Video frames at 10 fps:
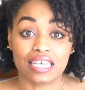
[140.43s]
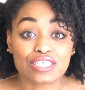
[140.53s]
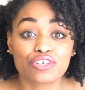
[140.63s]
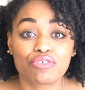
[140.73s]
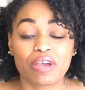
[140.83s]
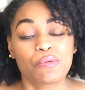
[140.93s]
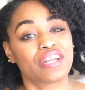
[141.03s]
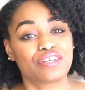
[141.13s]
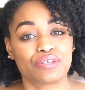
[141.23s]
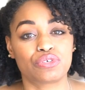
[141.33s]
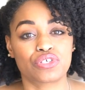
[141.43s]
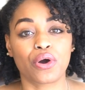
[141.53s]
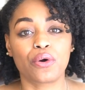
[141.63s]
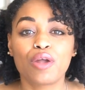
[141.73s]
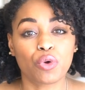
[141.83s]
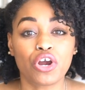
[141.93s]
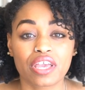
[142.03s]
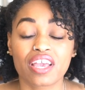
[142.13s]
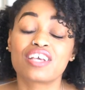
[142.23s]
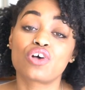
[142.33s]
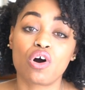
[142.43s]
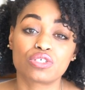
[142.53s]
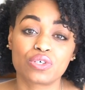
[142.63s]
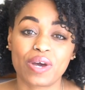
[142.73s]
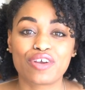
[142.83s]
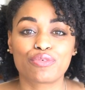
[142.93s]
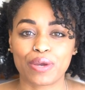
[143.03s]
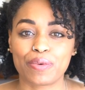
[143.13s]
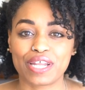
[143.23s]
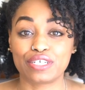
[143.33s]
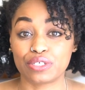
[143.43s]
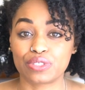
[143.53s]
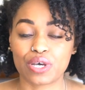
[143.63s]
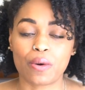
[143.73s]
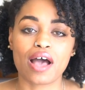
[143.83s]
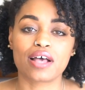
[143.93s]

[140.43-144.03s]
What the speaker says: is a great way to do so, and working is also a great way to do so